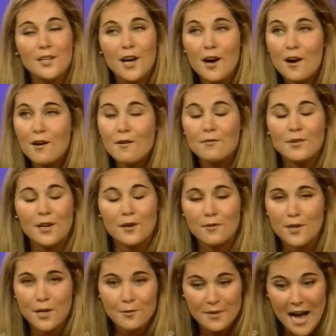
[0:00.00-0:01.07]
No, no,
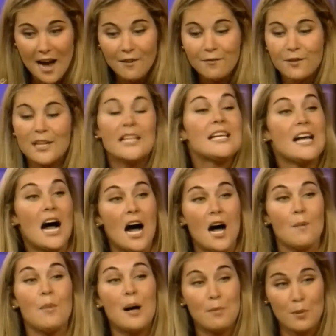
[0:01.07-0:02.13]
no, not really.
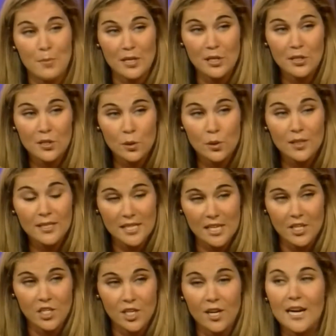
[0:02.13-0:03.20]
Um, I'm a middle school
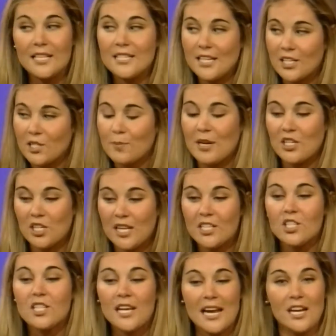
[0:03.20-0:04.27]
teacher. I teach special
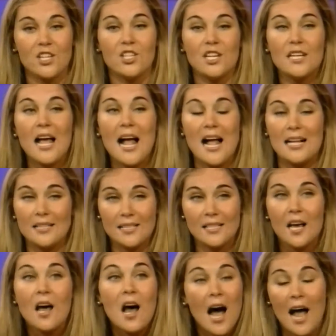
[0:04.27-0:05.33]
education, and
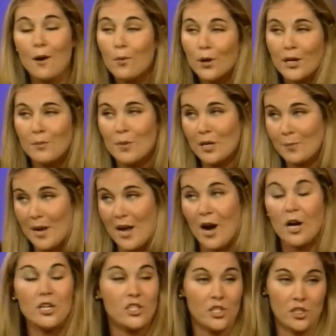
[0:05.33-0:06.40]
I work among my
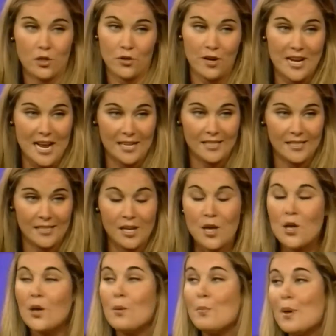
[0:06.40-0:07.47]
harshest critics.
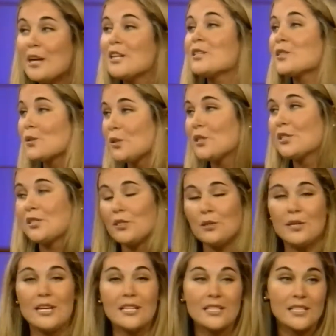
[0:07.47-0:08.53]
Middle school
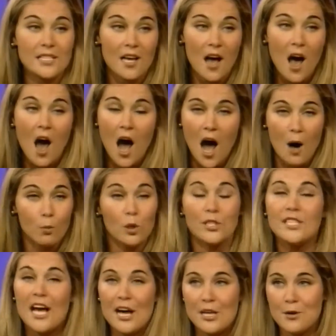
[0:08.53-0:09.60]
students will
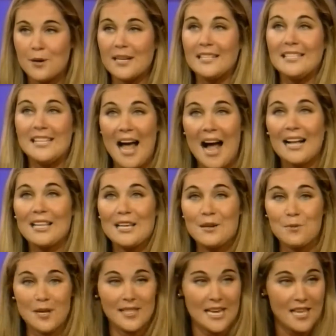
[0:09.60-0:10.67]
tell you exactly
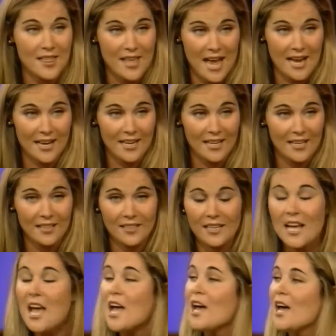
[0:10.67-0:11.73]
what they think. Oh,
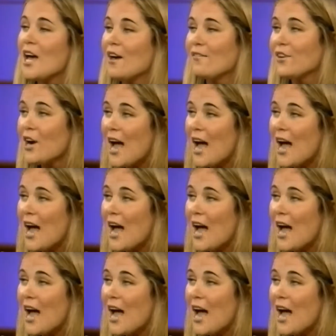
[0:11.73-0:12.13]
yeah. If